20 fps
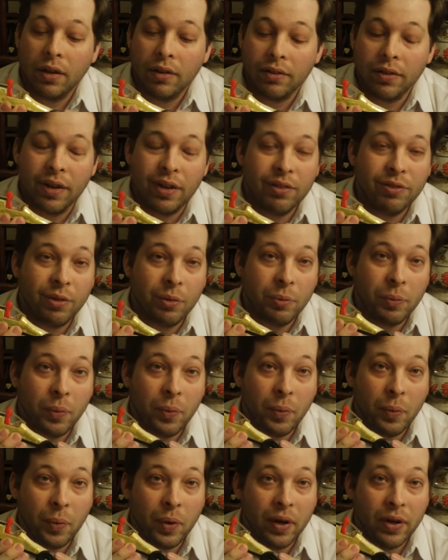none of them
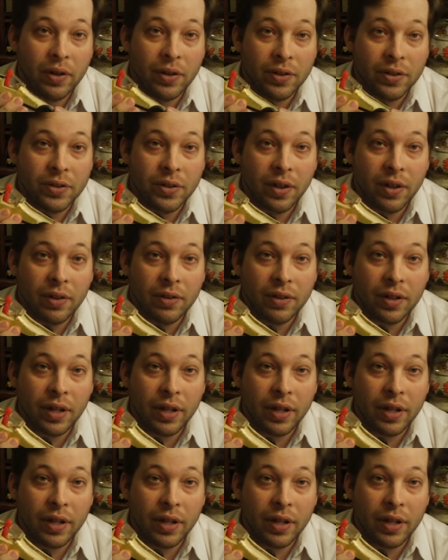were winners though.